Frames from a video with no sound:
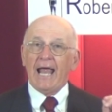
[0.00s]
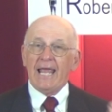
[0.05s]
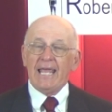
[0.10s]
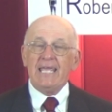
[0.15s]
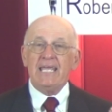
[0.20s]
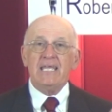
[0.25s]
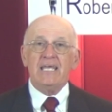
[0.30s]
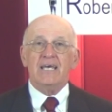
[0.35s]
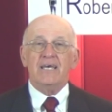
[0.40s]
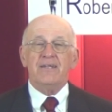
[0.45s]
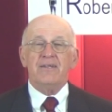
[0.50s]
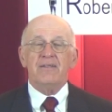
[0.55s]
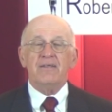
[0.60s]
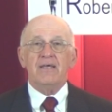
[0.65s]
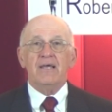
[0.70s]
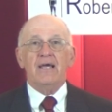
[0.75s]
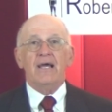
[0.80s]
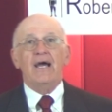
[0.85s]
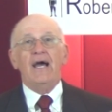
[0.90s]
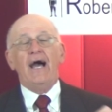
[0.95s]
and
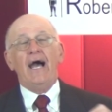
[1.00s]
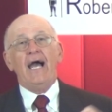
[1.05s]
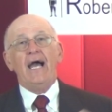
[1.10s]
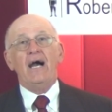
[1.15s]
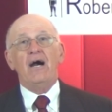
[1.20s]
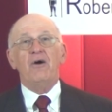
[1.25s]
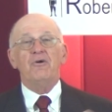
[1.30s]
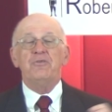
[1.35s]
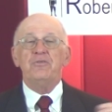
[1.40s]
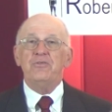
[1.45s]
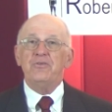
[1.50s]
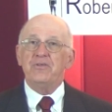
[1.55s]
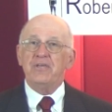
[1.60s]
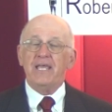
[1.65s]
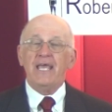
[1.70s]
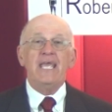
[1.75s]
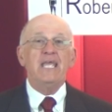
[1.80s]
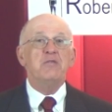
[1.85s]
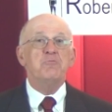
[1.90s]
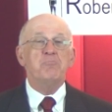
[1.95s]
how you
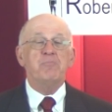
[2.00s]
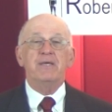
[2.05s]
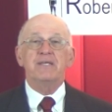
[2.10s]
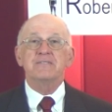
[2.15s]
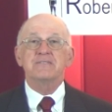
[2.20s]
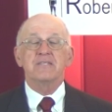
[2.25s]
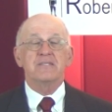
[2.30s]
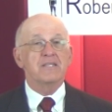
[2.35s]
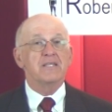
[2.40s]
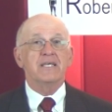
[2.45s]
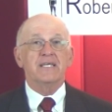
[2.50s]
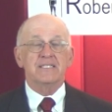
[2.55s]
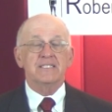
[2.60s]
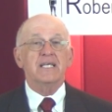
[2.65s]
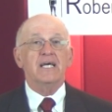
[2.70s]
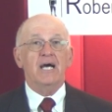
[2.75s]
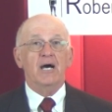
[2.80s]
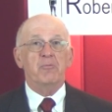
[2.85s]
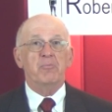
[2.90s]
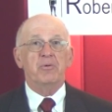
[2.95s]
can't mix the things
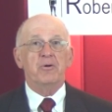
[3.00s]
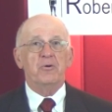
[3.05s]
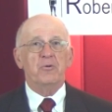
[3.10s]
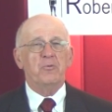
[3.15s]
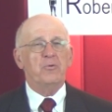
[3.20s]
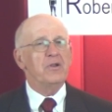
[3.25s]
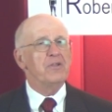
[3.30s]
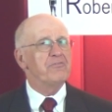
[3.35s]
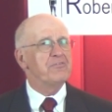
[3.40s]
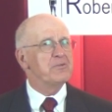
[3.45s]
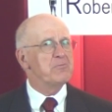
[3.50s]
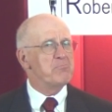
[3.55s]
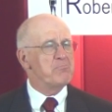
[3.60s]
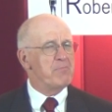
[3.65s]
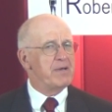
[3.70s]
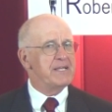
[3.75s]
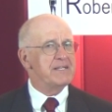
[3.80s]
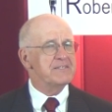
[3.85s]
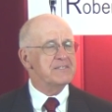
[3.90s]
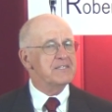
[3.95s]
up. Well, if it
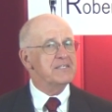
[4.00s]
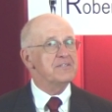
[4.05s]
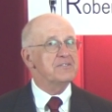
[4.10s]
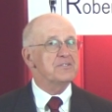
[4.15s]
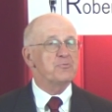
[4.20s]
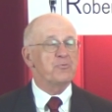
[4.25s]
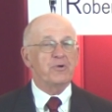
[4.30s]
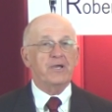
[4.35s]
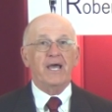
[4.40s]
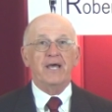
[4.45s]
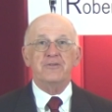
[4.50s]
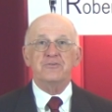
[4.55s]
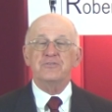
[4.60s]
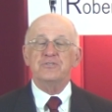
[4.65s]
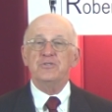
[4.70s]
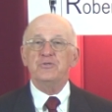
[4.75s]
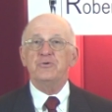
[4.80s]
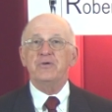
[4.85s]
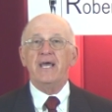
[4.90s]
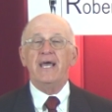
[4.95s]
makes sense that we got
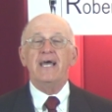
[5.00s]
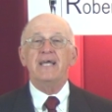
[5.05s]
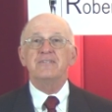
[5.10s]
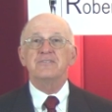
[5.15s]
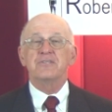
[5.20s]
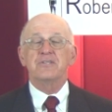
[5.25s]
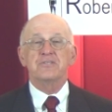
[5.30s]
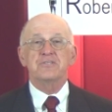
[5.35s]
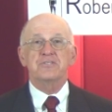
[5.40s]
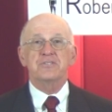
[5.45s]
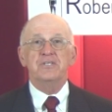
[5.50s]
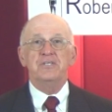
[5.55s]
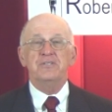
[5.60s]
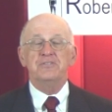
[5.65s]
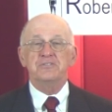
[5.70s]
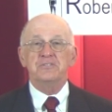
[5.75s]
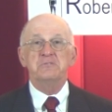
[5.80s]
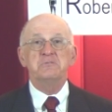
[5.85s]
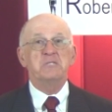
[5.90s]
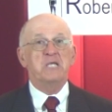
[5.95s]
2 kinds of
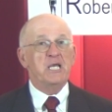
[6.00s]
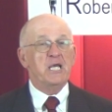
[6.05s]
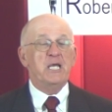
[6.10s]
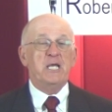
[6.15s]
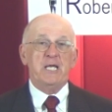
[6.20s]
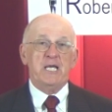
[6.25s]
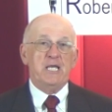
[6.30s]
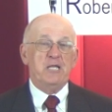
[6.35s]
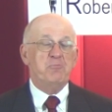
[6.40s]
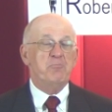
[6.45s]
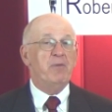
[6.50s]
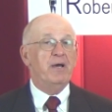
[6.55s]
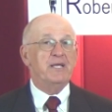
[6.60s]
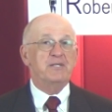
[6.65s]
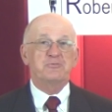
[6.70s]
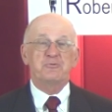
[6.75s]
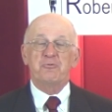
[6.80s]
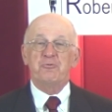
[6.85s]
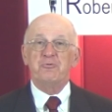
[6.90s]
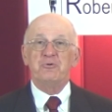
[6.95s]
decisions, it
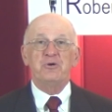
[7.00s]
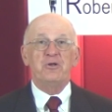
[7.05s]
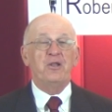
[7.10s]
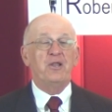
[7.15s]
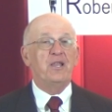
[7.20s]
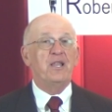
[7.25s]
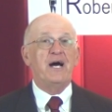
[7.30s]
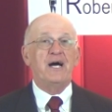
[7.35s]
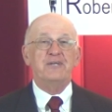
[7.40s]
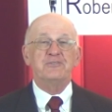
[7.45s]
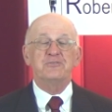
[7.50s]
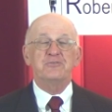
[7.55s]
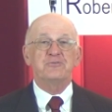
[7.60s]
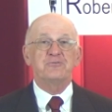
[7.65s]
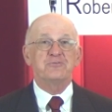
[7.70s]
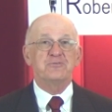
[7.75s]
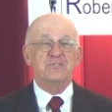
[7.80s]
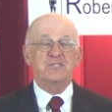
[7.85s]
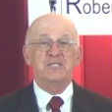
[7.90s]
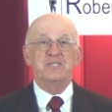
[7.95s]
makes real
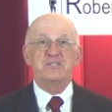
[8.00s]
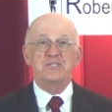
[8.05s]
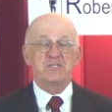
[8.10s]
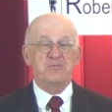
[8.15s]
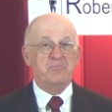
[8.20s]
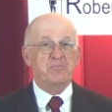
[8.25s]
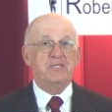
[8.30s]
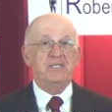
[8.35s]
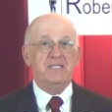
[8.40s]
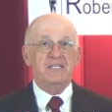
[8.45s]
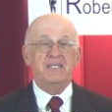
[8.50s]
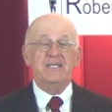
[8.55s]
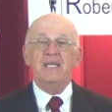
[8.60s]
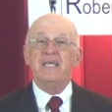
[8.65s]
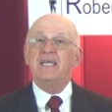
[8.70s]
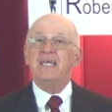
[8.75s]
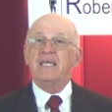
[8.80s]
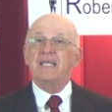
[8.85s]
logical sense to me